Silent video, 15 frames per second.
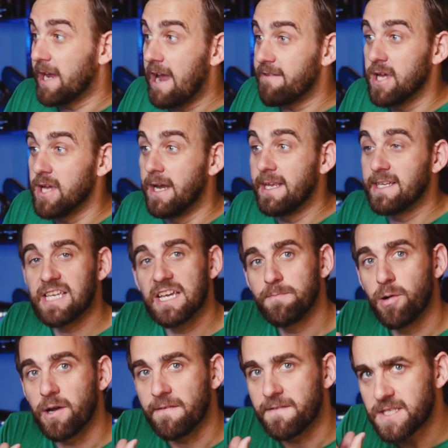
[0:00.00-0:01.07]
I've done is I've
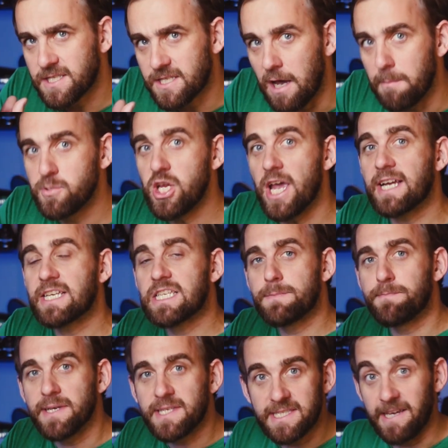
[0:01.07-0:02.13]
put a subject
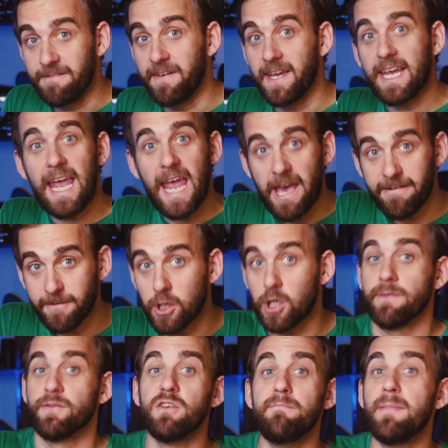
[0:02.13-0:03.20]
specific F
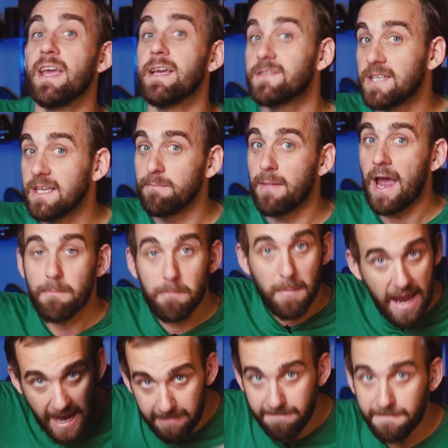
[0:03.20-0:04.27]
curve. You may have seen my
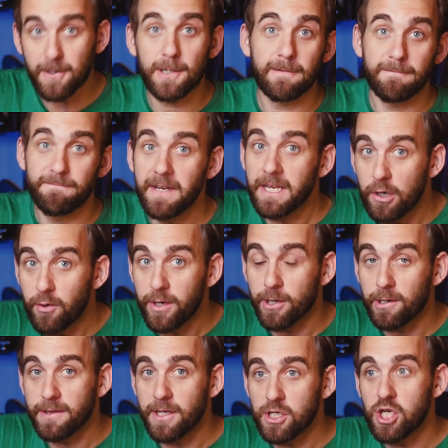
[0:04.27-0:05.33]
F curve video
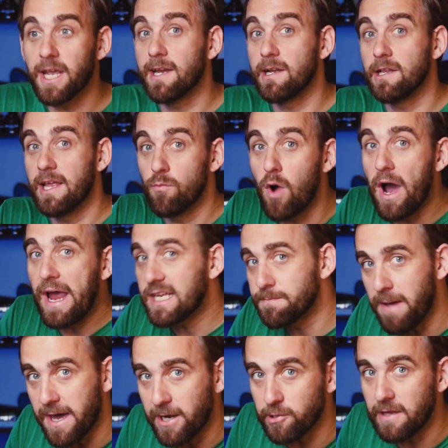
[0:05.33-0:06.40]
here on the channel and why it's
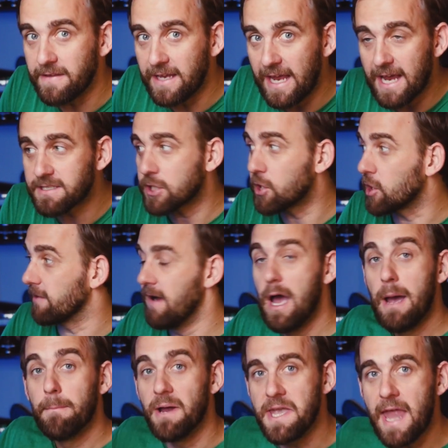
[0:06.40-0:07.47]
better than the S curve.
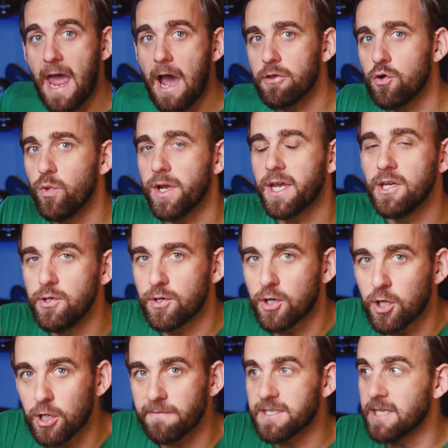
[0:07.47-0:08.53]
But now that we can do
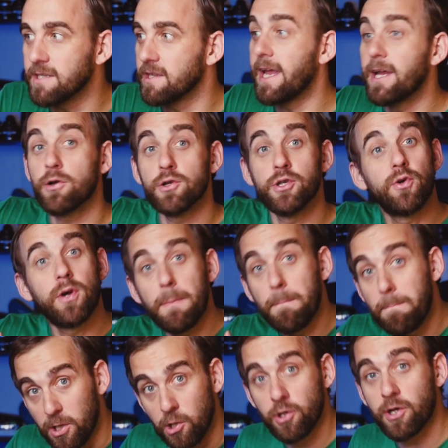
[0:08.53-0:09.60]
curves and layers, you can
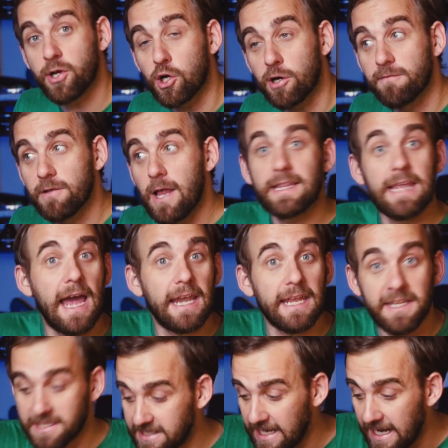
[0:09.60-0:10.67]
build a curve like that
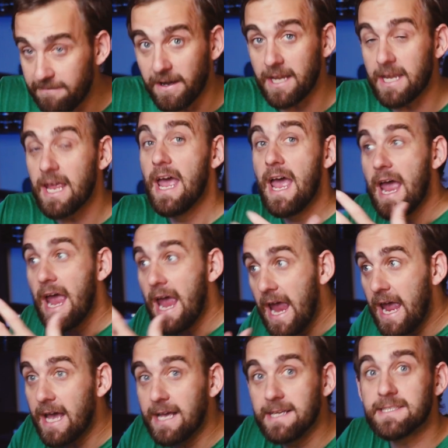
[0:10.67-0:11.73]
and save it
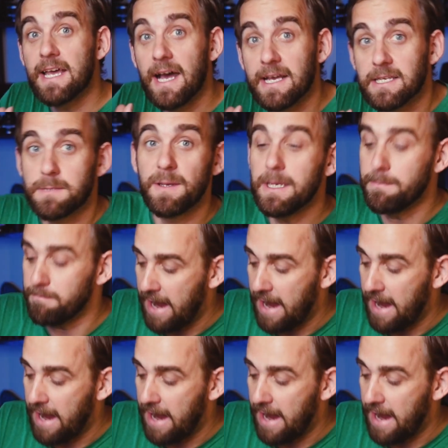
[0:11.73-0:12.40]
as a speed